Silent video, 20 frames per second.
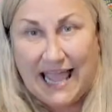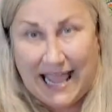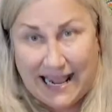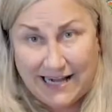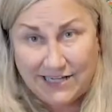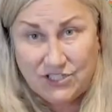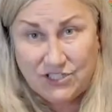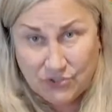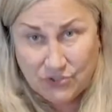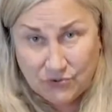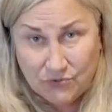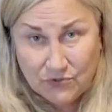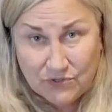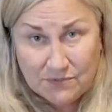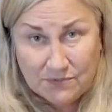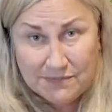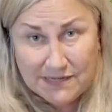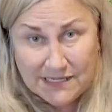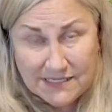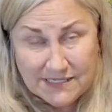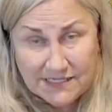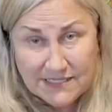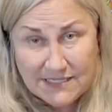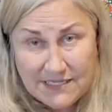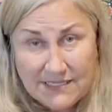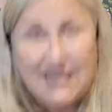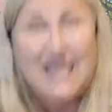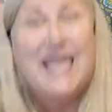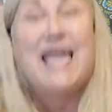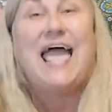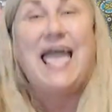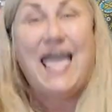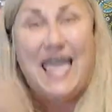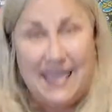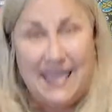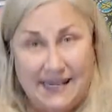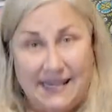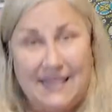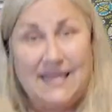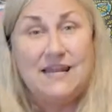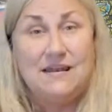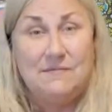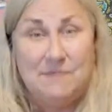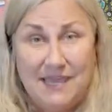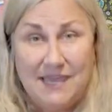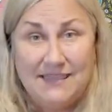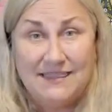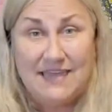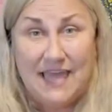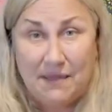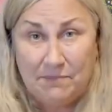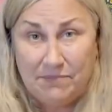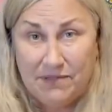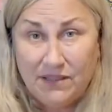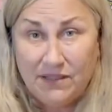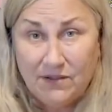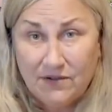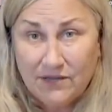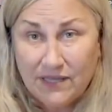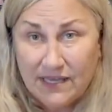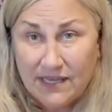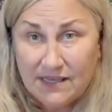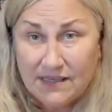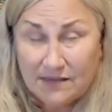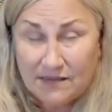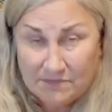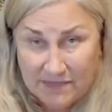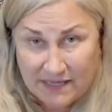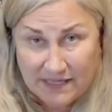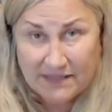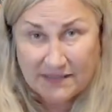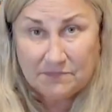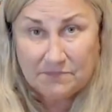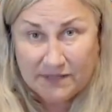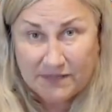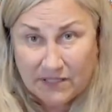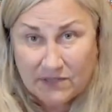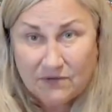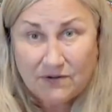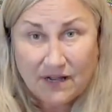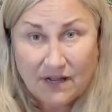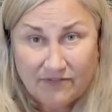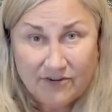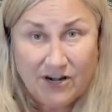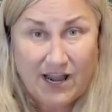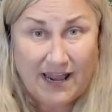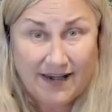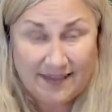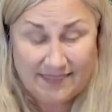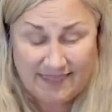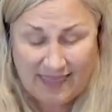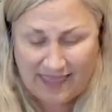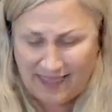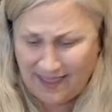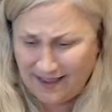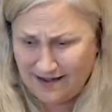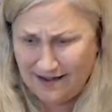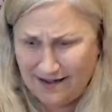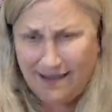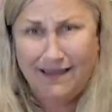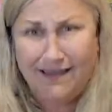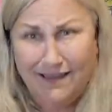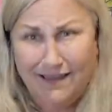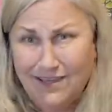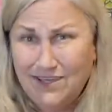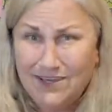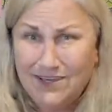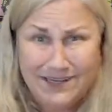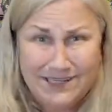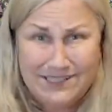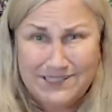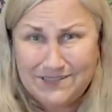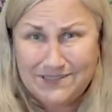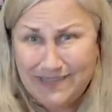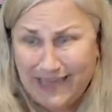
onto the muslin and then make that pillowcase make the pillow cover out of that you could do